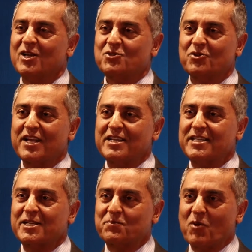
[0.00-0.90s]
So there
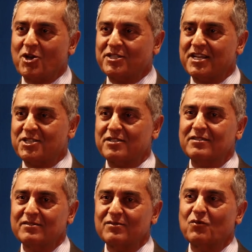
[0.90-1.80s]
is
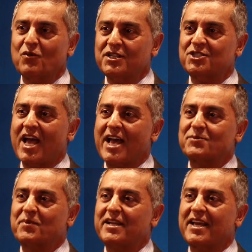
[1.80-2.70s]
exploitation which
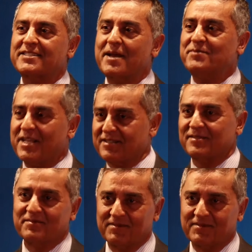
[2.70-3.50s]
has been accepted.